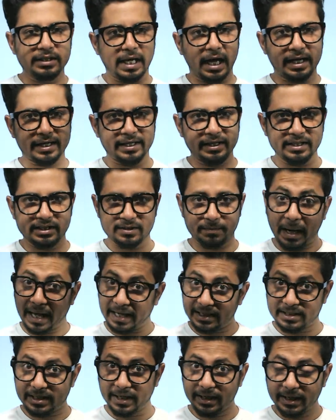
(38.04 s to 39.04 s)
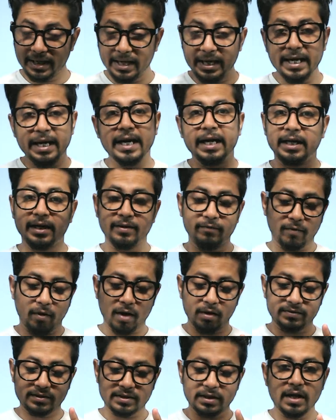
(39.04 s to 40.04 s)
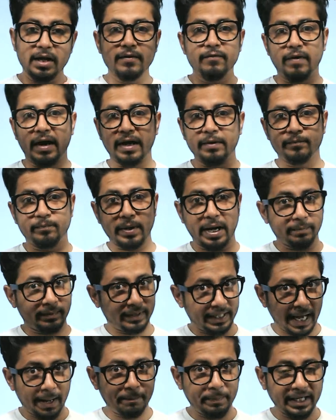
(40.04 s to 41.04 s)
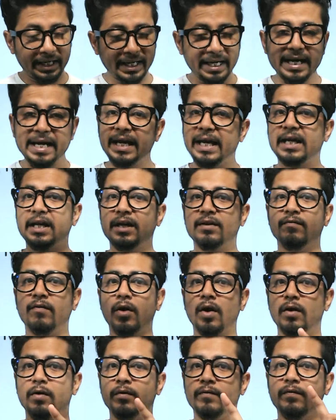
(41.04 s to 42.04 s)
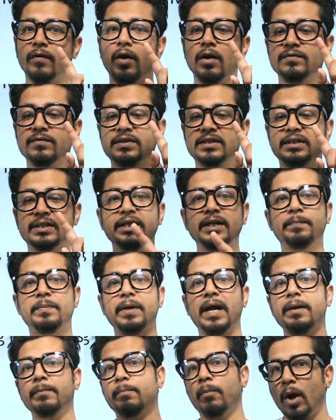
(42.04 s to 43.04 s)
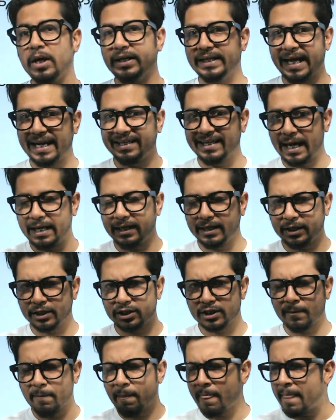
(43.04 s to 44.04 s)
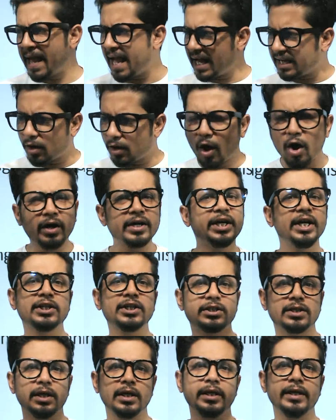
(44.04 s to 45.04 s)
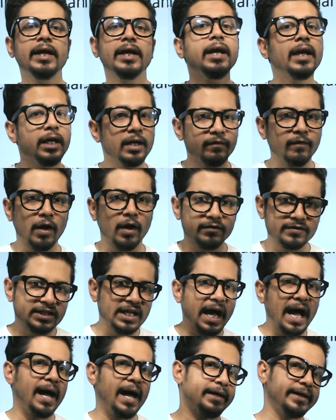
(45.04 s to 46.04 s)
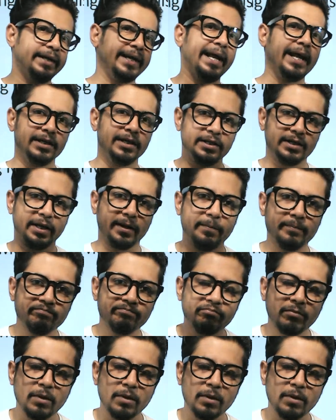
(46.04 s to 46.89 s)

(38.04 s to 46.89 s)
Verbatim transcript: RNA splicing, it involves 5' capping, it involves 3' polyadenylation, and occasionally involves RNA editing.